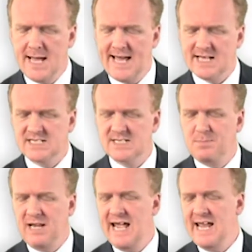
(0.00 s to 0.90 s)

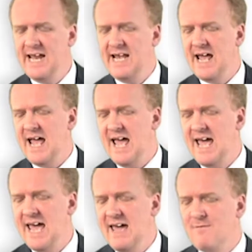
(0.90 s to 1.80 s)
Explain
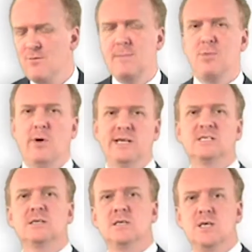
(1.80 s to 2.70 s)
every
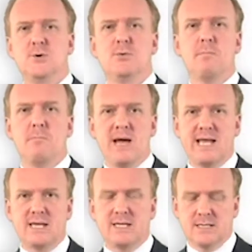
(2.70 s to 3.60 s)
point you
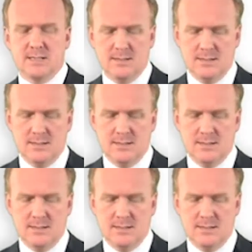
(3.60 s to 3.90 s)
make.